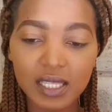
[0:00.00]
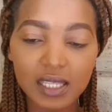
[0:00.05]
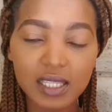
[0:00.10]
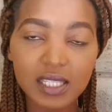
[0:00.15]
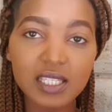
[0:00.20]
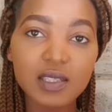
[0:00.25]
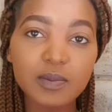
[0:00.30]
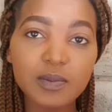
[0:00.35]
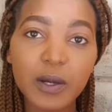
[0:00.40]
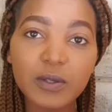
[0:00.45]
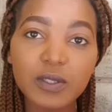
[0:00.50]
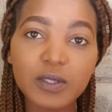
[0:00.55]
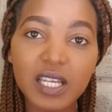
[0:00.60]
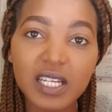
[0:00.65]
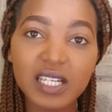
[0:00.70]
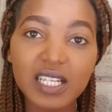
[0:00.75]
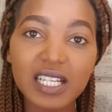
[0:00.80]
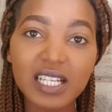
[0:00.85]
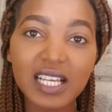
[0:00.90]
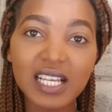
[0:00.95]
and this
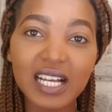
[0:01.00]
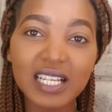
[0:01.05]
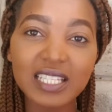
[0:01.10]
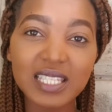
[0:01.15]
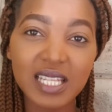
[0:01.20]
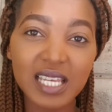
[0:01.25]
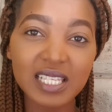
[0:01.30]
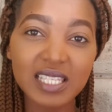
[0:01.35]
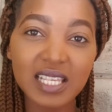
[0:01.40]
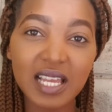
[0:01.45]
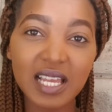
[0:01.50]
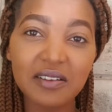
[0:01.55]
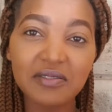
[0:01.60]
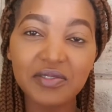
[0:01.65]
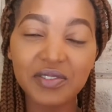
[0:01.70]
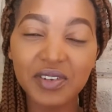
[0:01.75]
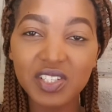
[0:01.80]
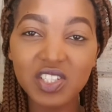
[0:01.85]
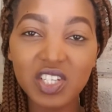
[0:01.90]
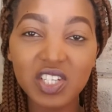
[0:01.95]
powder really has nice
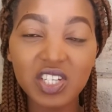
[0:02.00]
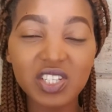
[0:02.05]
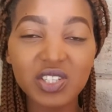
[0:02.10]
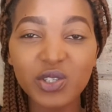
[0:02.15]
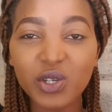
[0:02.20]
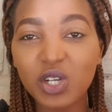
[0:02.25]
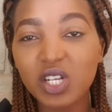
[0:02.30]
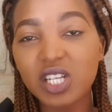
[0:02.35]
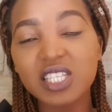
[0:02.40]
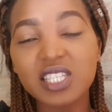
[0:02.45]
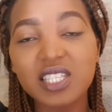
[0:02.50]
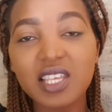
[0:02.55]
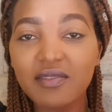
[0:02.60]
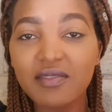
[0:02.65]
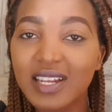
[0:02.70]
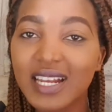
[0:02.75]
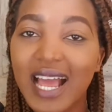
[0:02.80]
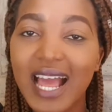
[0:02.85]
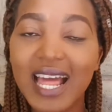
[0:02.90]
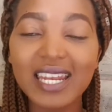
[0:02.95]
coverage, and it's only
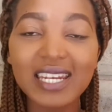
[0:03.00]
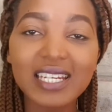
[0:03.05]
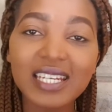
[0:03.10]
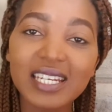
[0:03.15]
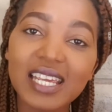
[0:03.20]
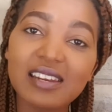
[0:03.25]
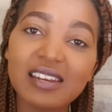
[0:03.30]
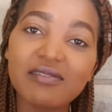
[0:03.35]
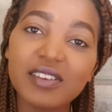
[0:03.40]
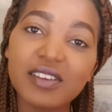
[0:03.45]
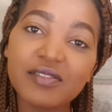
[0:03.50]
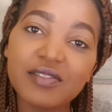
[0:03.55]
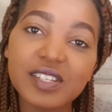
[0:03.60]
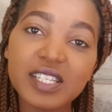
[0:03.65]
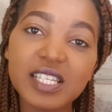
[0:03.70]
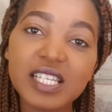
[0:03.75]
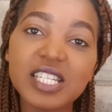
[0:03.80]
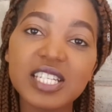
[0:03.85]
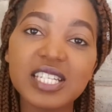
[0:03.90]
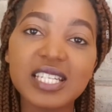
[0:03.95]

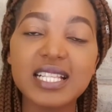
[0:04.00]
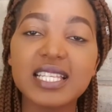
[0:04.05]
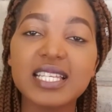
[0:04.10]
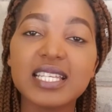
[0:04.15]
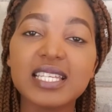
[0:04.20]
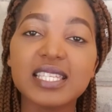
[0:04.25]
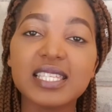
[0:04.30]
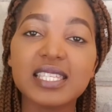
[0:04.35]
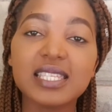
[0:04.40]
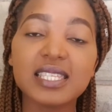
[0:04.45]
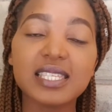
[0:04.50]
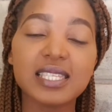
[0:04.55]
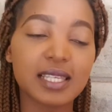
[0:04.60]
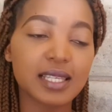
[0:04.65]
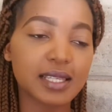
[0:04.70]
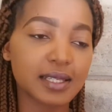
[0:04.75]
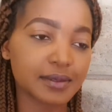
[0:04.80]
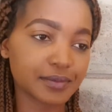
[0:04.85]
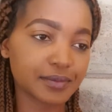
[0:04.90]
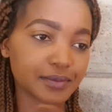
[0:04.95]
750 shillings.
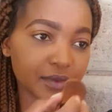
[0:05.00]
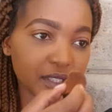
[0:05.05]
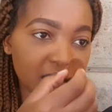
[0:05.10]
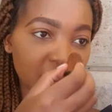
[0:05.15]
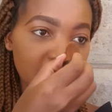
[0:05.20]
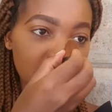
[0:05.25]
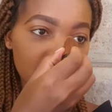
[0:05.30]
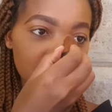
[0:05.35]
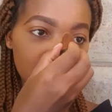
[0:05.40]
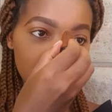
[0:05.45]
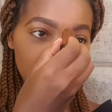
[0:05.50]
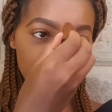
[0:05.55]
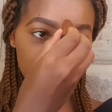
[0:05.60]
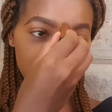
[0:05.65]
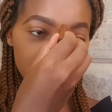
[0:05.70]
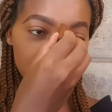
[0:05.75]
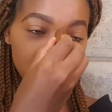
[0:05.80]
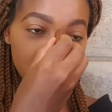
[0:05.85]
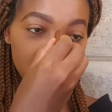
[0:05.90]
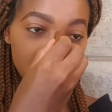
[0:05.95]
Can you
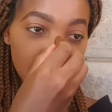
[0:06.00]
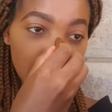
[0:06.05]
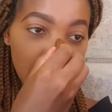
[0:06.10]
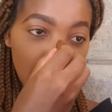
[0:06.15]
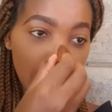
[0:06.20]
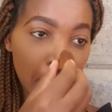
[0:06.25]
imagine?